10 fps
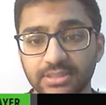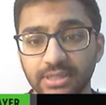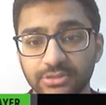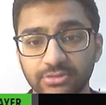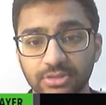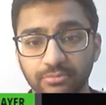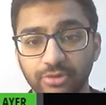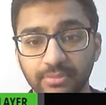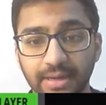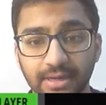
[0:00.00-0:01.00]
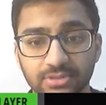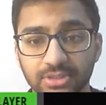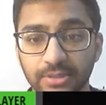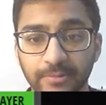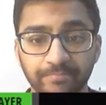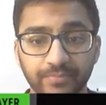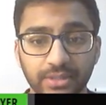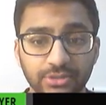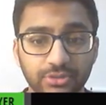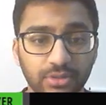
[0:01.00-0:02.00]
get you some rebounds,
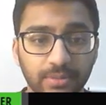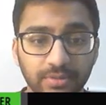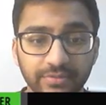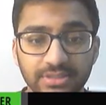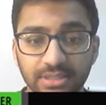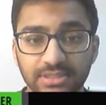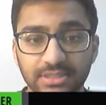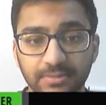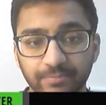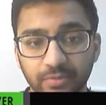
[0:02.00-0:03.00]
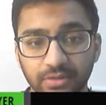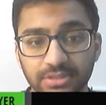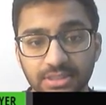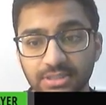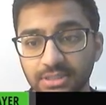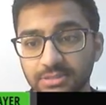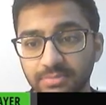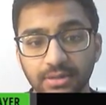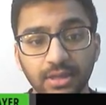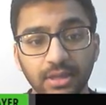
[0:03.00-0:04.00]
get you a couple of assists. On the season, he's
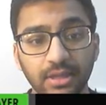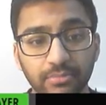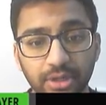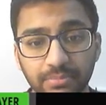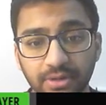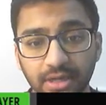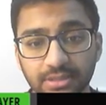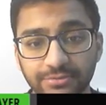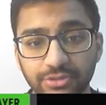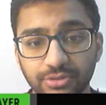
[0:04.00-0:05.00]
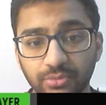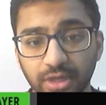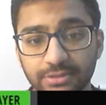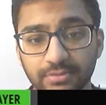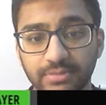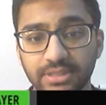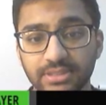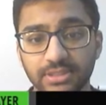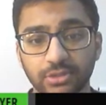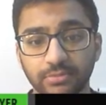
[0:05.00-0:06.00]
been pretty productive shooting wise from
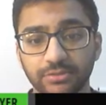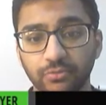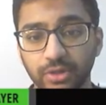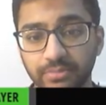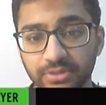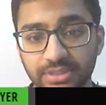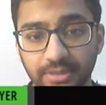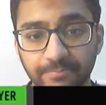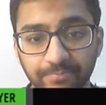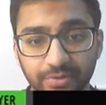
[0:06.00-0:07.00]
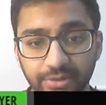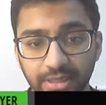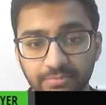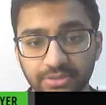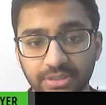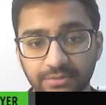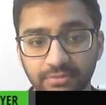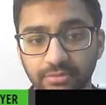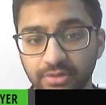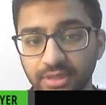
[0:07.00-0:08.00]
distance, almost 40%, 38%
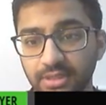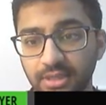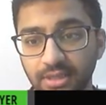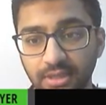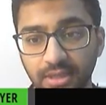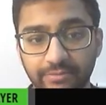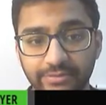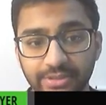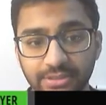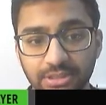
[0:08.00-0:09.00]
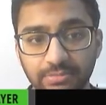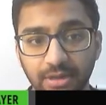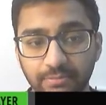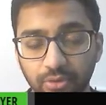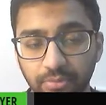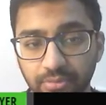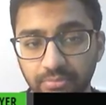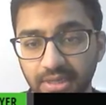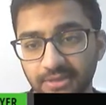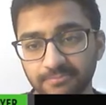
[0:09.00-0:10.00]
from three, averaging just about a point per
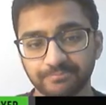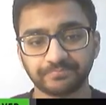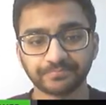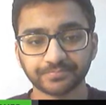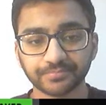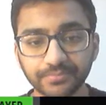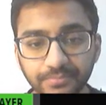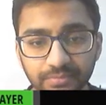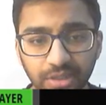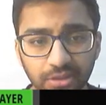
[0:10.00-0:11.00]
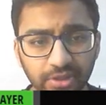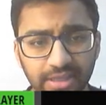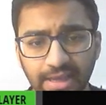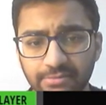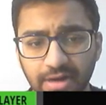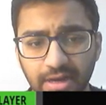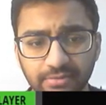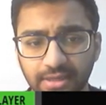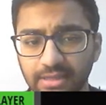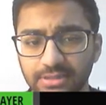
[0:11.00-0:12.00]
minute. Looking at around
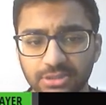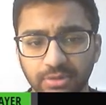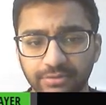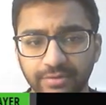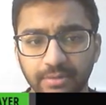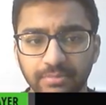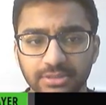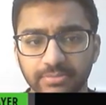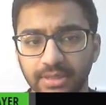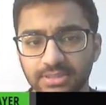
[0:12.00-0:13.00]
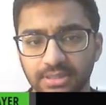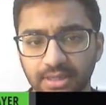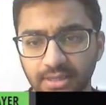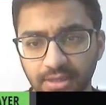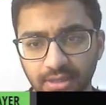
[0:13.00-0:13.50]
like at least 25 plus minutes today,